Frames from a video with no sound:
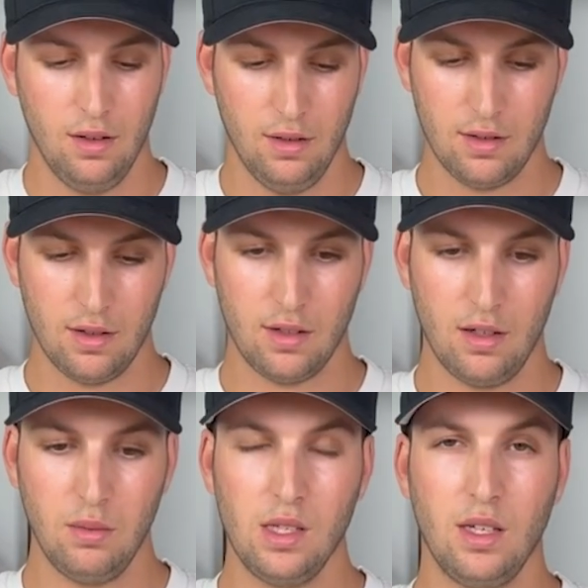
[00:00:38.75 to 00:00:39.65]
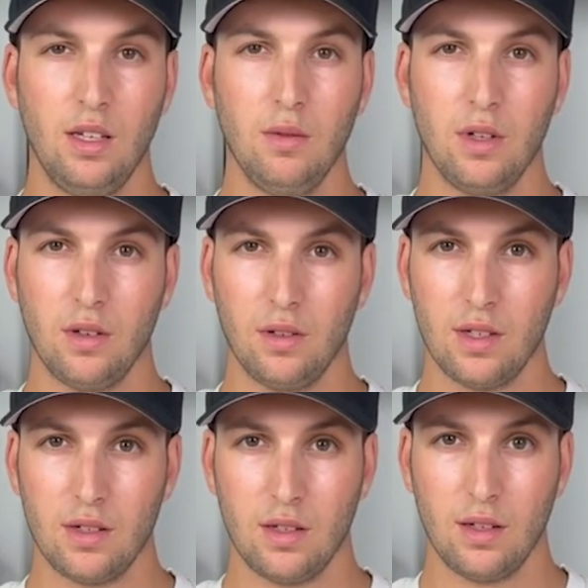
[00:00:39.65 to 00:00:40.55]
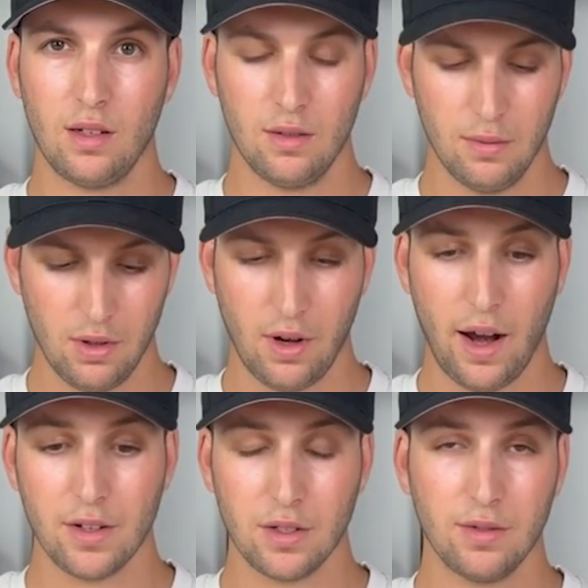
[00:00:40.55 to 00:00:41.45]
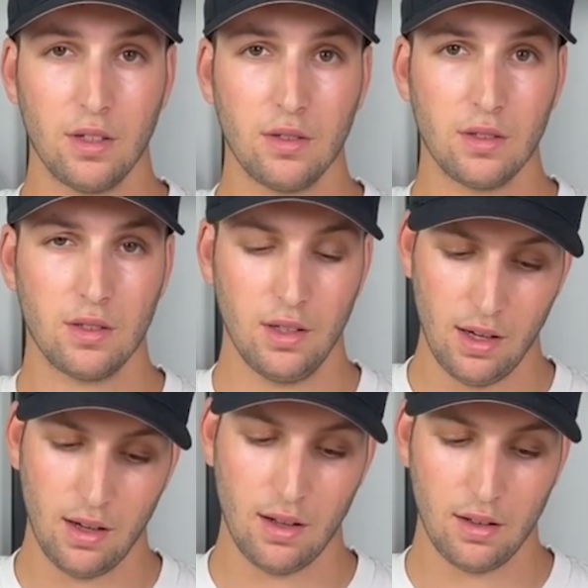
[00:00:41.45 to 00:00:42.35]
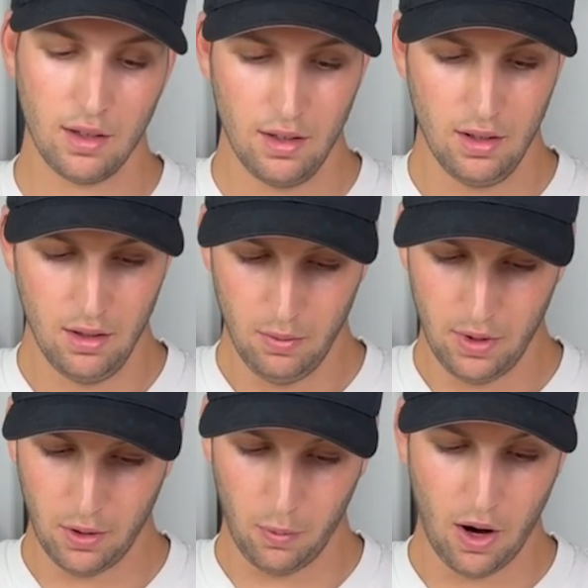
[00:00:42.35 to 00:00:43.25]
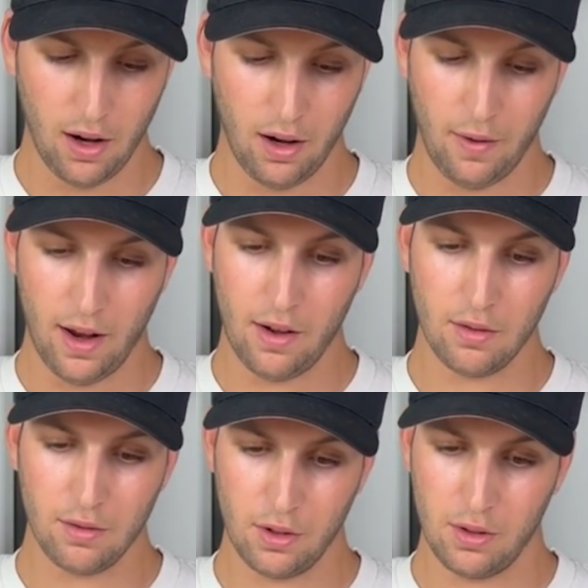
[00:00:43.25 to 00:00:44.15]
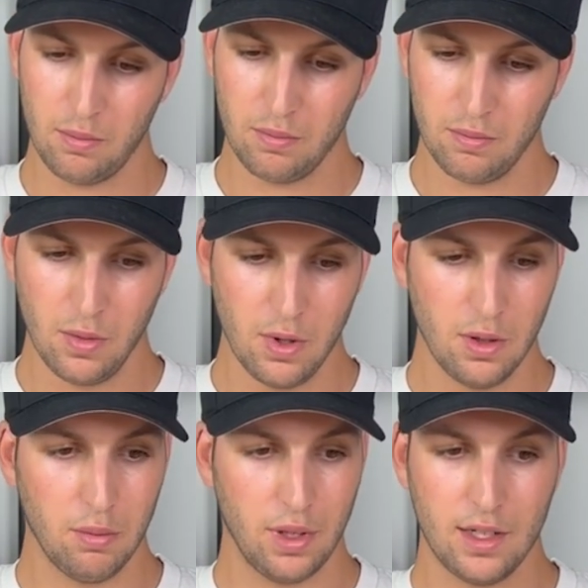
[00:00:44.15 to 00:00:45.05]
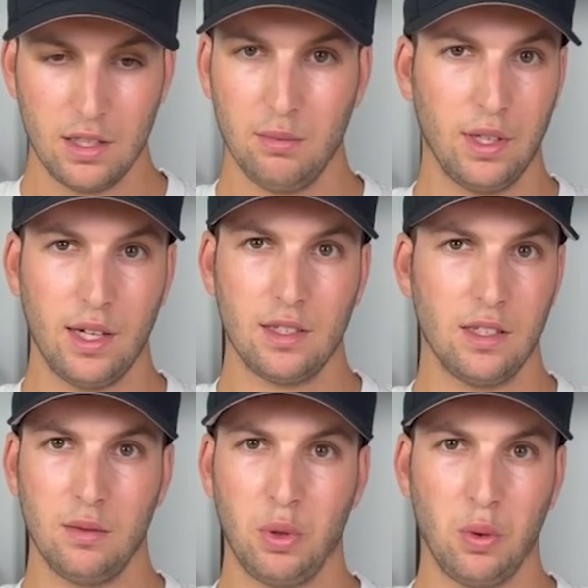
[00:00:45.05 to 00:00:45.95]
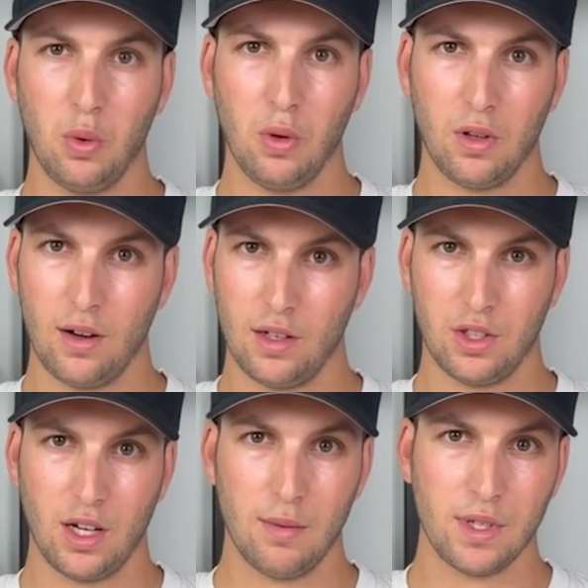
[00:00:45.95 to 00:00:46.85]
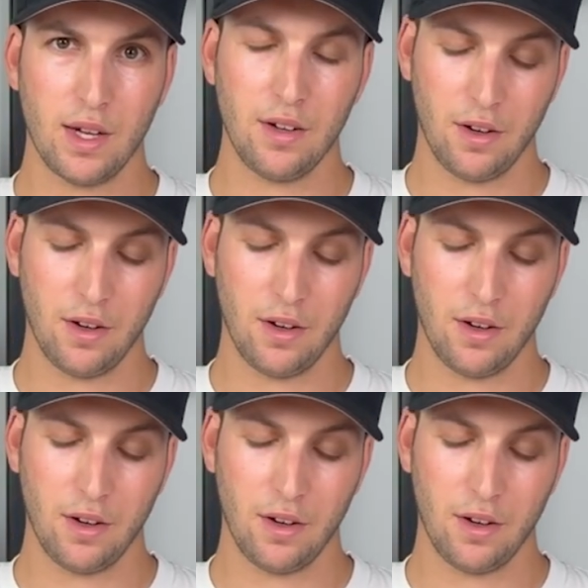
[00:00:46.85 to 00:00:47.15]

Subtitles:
This is going to be key when you're listening with your hydrophones and when you're walking around from place to place in a pool or on a job site.